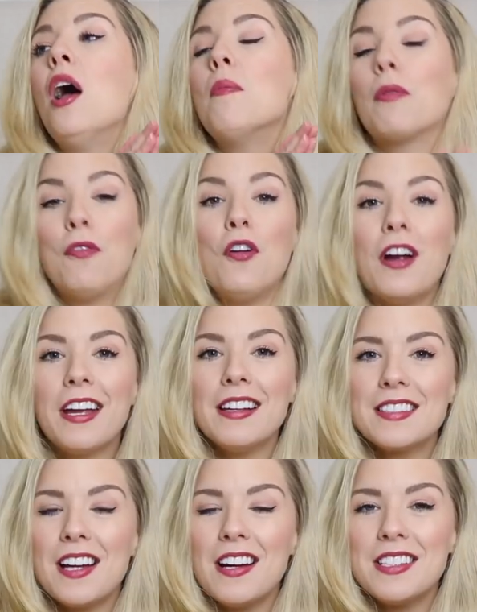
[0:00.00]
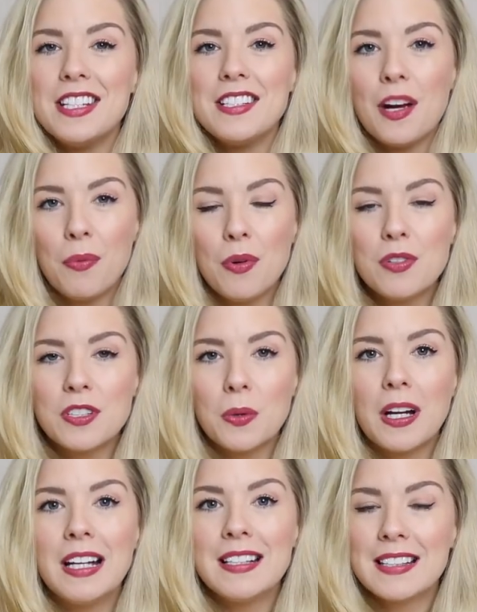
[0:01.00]
Before I get started, I will just
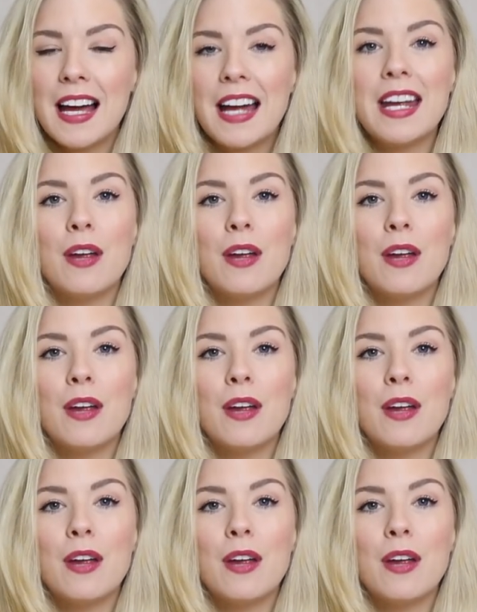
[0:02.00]
quickly say,